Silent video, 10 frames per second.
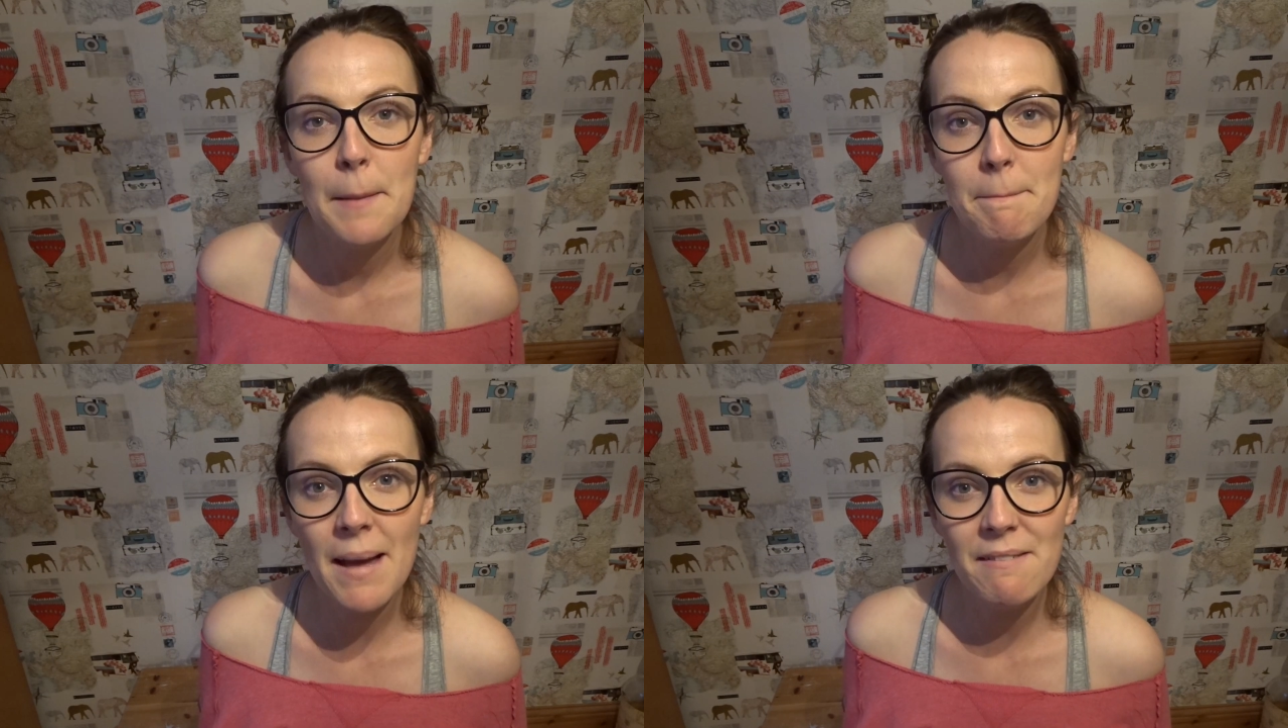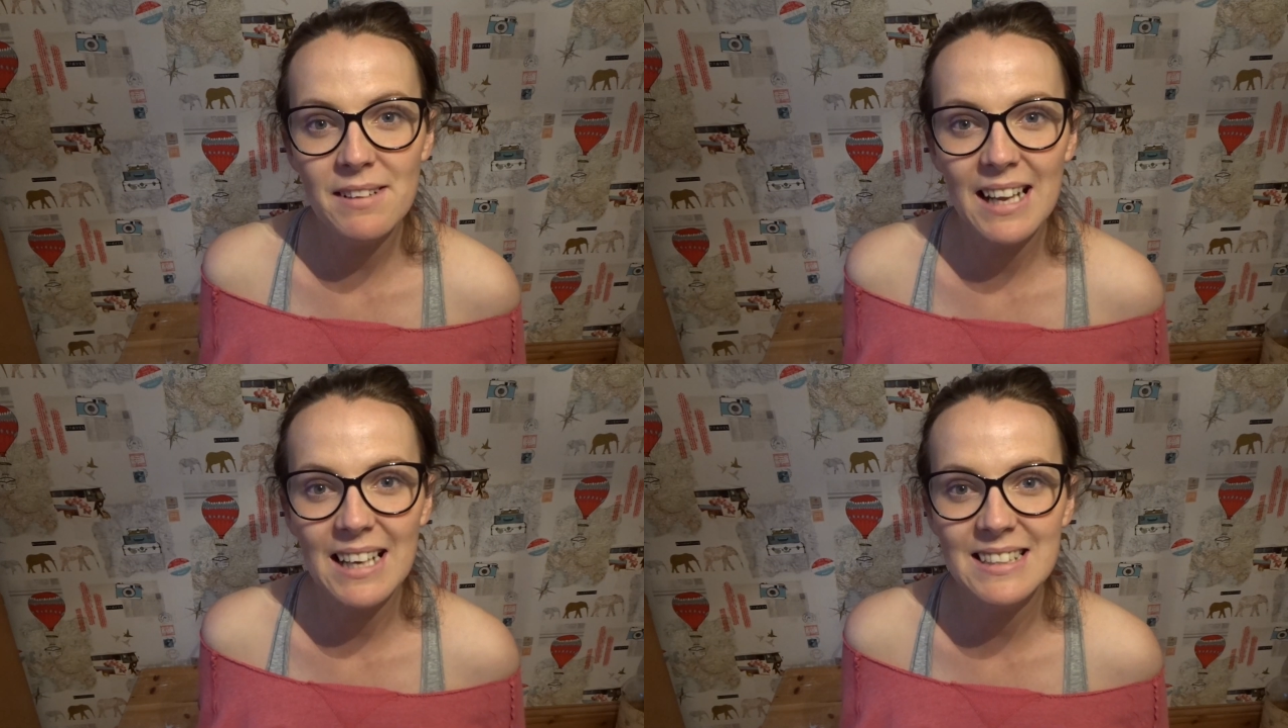
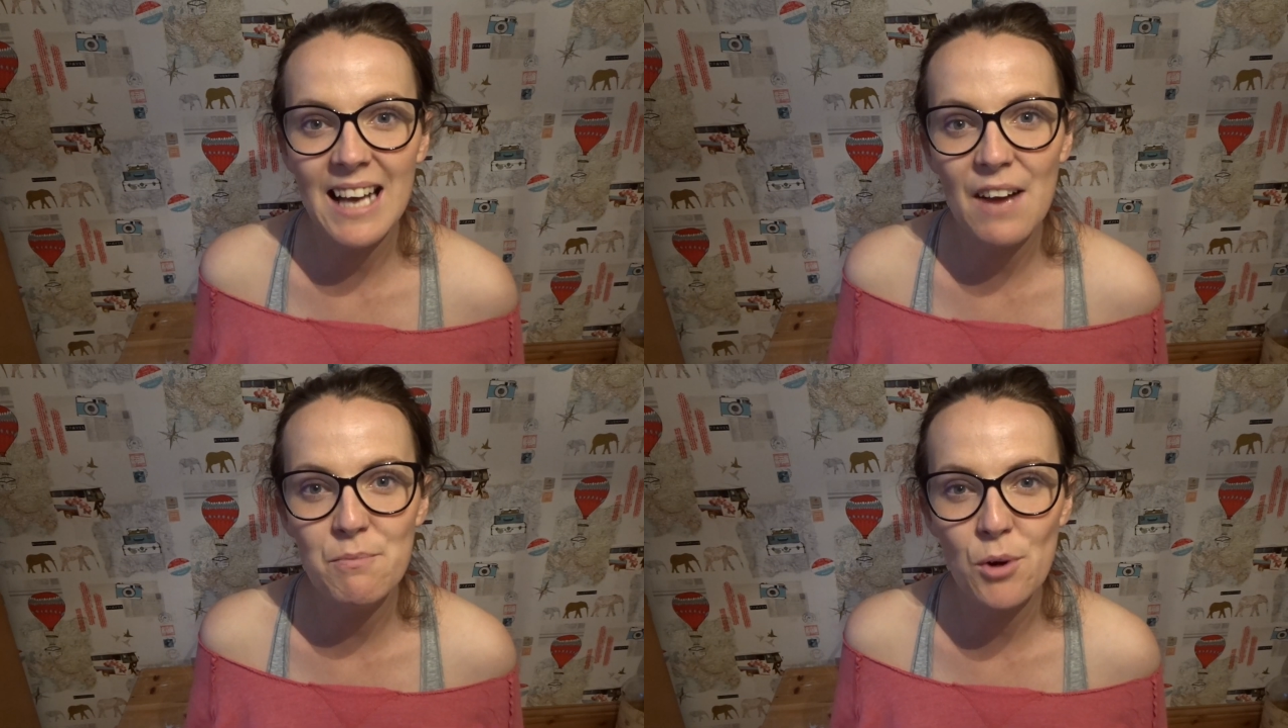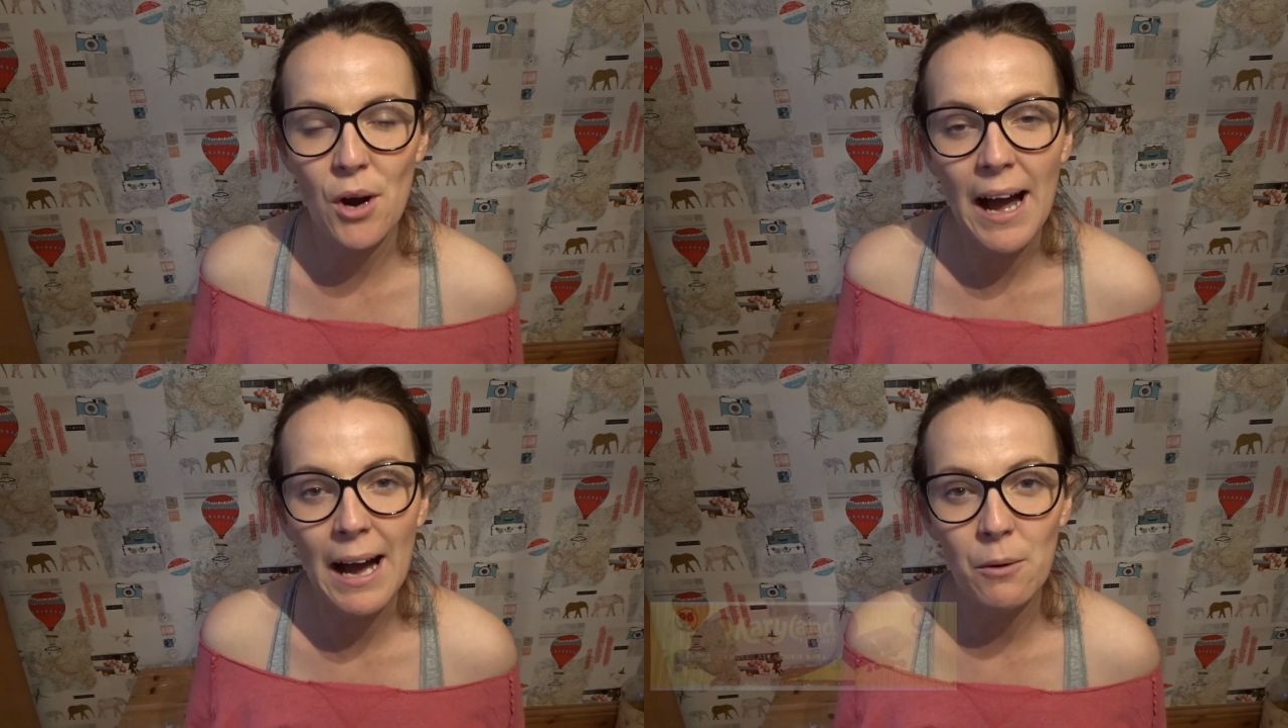Maryland have
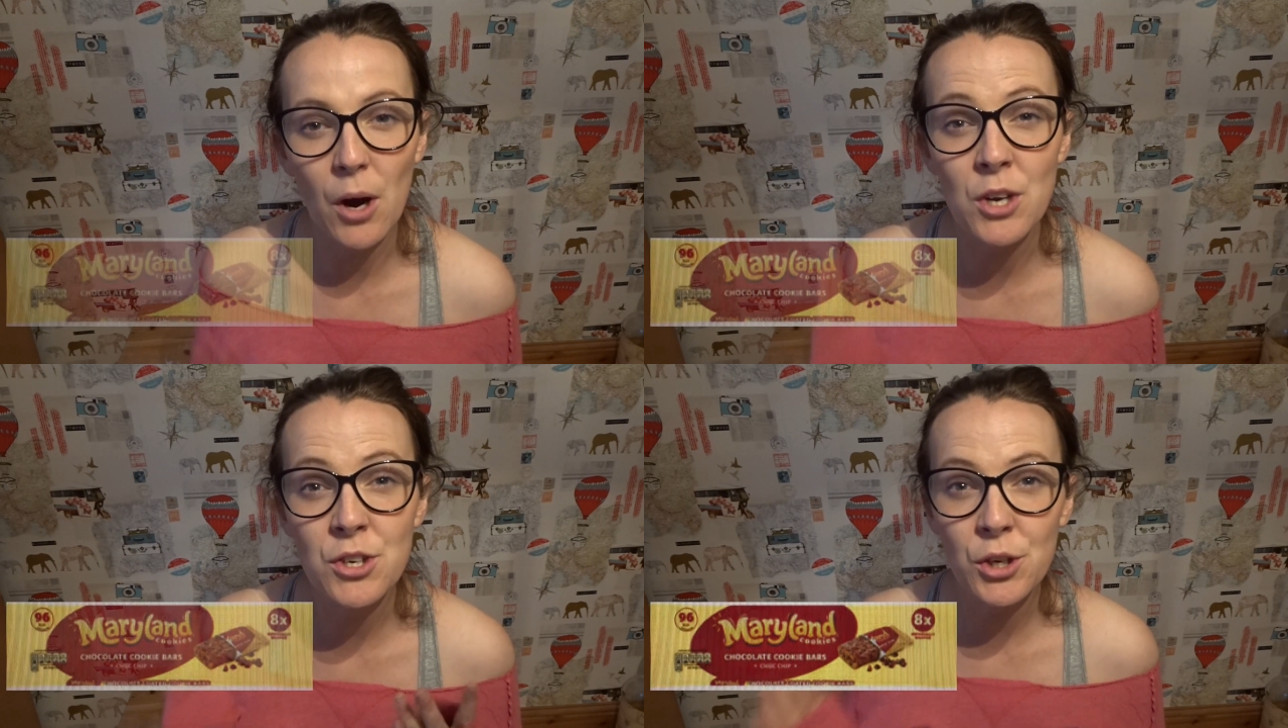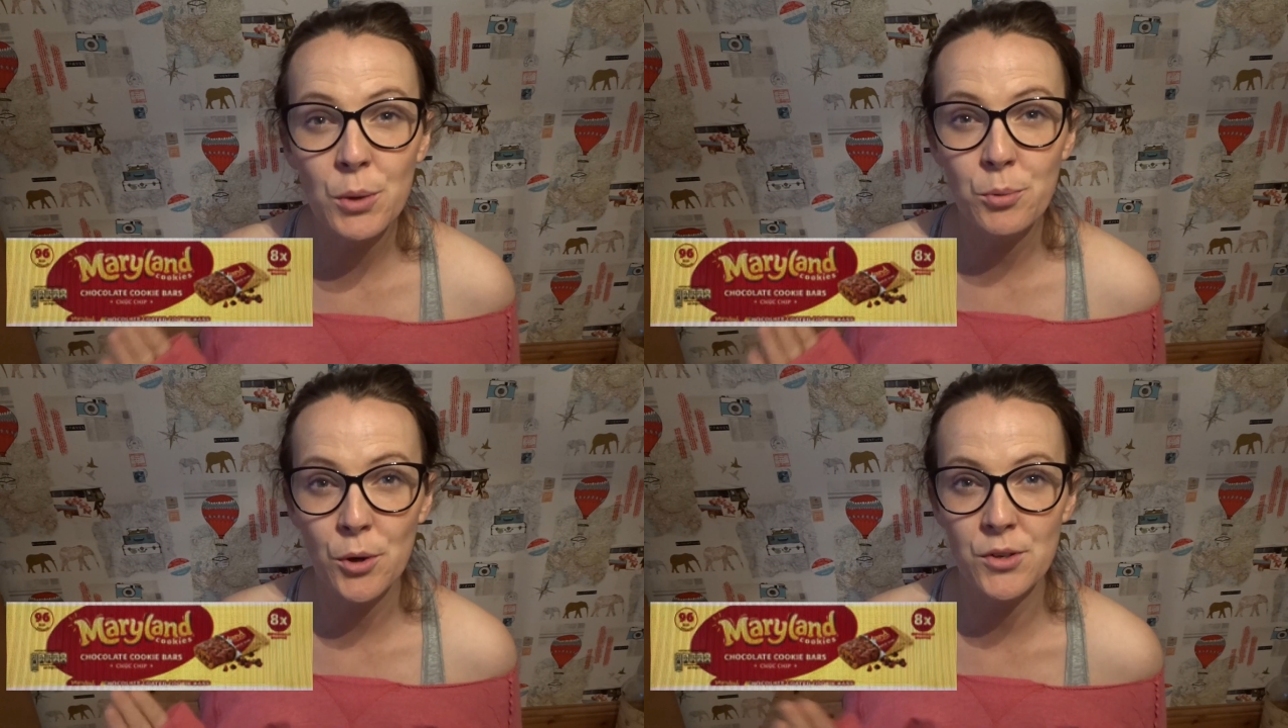brought out a
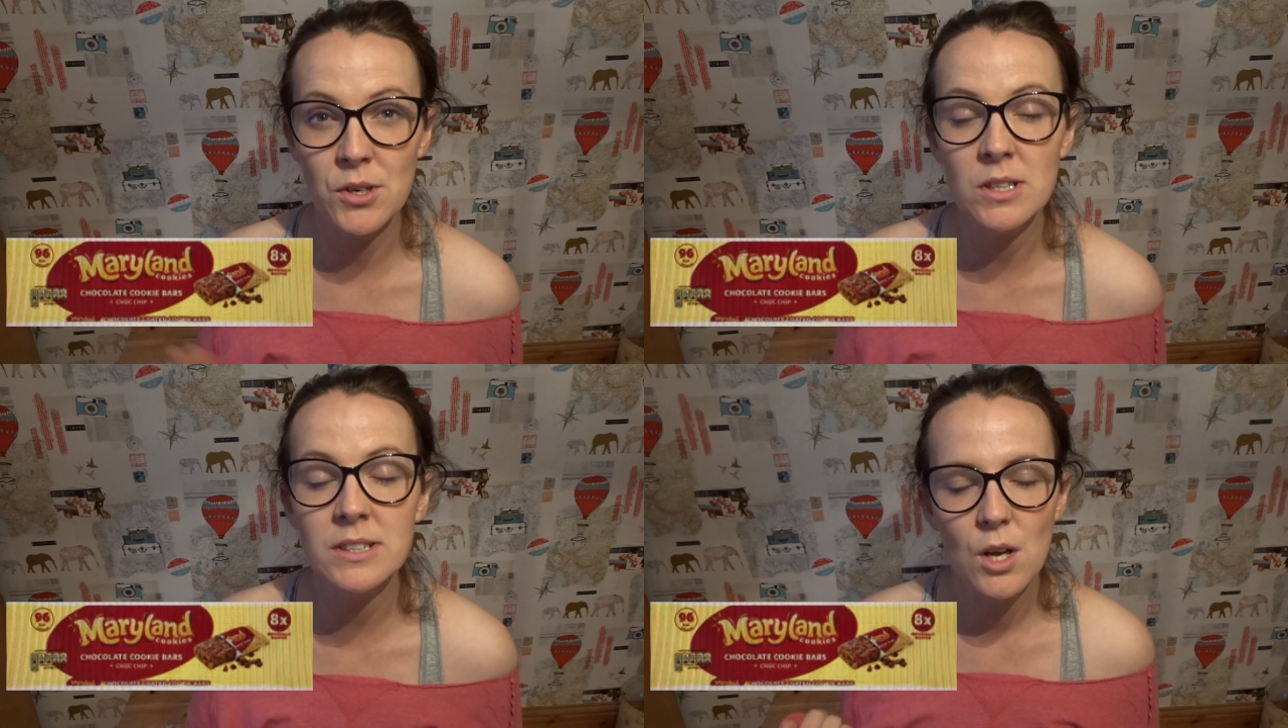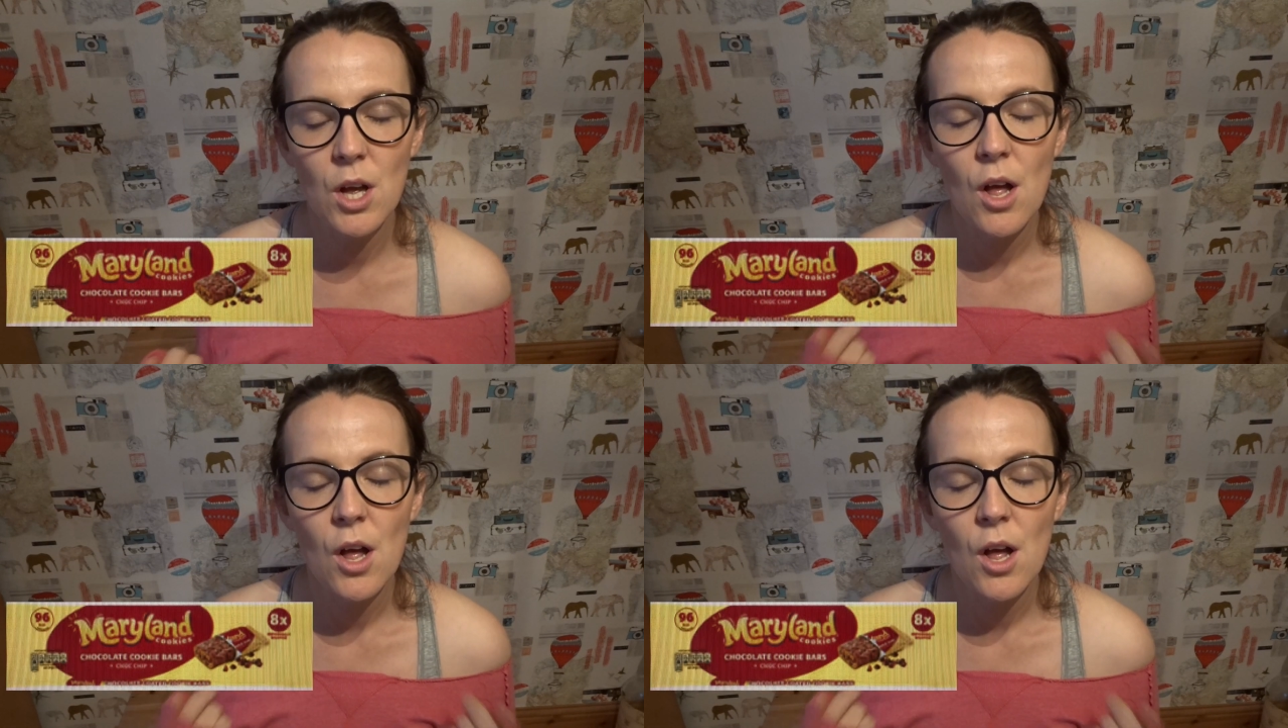new product.